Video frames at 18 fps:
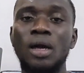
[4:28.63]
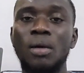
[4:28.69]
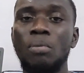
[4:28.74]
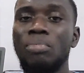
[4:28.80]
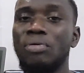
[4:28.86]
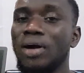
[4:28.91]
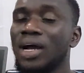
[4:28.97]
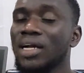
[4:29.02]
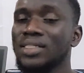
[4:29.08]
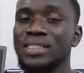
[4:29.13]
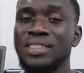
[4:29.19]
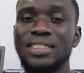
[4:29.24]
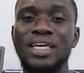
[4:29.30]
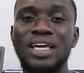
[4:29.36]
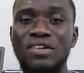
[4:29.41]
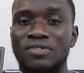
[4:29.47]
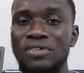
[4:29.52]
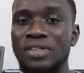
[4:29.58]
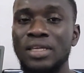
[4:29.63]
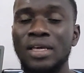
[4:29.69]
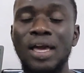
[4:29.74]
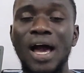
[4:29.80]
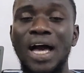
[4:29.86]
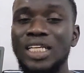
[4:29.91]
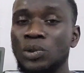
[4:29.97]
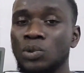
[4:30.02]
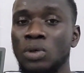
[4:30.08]
Practice every day.
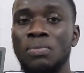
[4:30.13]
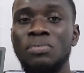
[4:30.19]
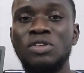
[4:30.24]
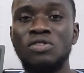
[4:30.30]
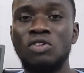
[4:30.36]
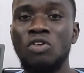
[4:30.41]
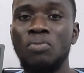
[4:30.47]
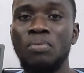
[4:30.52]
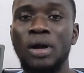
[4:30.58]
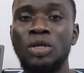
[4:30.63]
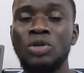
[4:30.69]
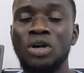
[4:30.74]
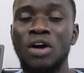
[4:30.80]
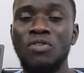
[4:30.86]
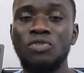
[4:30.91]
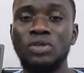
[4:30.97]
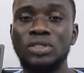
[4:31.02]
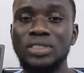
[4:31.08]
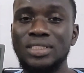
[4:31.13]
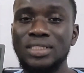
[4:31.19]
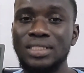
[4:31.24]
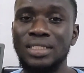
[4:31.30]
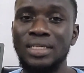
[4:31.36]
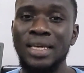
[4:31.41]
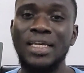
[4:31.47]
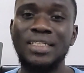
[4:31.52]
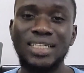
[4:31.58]
As a web developer, you have to
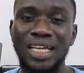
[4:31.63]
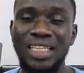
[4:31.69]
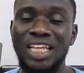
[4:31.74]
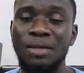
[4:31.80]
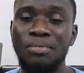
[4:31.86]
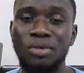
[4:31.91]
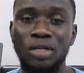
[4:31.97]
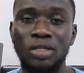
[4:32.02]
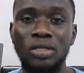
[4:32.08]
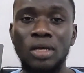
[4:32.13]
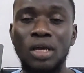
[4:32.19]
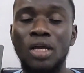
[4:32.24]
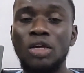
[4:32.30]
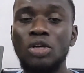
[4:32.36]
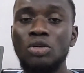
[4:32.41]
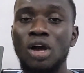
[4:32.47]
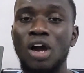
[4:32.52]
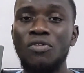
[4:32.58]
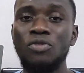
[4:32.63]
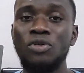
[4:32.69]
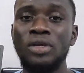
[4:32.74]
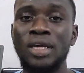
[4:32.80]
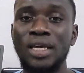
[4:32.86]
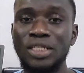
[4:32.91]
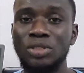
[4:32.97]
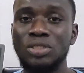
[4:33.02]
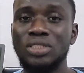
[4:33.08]
get adapted. You have to
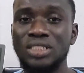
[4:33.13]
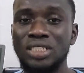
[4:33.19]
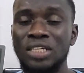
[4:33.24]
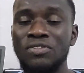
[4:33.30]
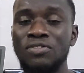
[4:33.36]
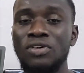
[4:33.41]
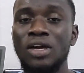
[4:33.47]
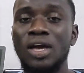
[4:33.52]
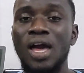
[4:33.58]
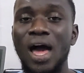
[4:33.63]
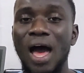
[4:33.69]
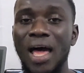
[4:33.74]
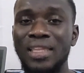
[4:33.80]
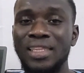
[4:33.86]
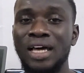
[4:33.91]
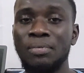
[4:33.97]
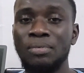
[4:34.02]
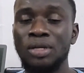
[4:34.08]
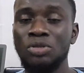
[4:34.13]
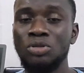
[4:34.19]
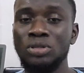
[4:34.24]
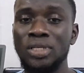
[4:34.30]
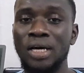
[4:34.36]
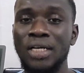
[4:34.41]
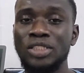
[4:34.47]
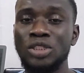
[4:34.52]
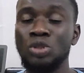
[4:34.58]
get yourself adapted to
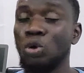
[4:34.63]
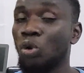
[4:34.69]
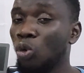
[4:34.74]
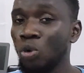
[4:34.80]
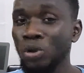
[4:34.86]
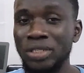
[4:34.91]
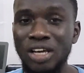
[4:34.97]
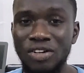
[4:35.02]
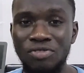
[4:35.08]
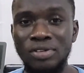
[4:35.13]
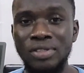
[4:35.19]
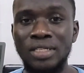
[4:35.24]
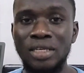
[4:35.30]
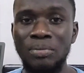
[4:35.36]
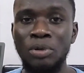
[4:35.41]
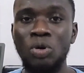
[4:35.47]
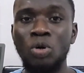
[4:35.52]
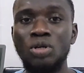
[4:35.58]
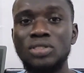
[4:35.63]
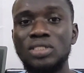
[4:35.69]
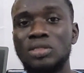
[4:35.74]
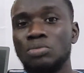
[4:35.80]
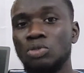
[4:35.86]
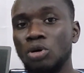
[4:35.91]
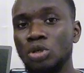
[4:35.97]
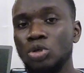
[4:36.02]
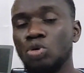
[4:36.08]
that. You code every day because the
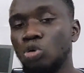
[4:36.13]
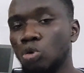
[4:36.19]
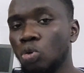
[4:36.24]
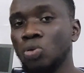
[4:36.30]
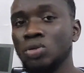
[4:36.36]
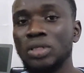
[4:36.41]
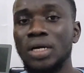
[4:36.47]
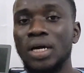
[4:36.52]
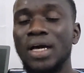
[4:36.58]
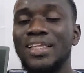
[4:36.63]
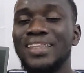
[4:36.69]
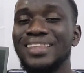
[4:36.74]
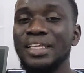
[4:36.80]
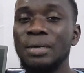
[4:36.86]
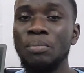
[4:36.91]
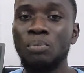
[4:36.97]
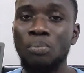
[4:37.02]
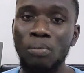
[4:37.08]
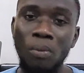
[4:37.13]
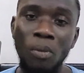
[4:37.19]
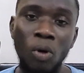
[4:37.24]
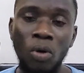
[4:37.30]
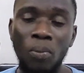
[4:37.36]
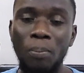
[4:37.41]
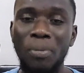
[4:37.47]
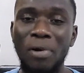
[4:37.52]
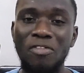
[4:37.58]
more you code, the
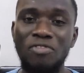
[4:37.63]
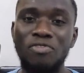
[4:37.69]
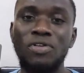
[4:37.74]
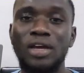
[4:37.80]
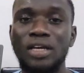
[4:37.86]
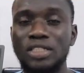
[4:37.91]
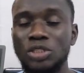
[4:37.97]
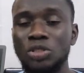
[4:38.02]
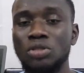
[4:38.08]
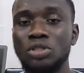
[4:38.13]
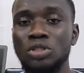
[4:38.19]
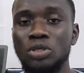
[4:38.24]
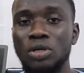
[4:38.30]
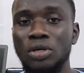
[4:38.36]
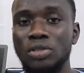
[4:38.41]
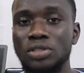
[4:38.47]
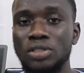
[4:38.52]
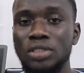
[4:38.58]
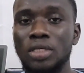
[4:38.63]
more perfection you get.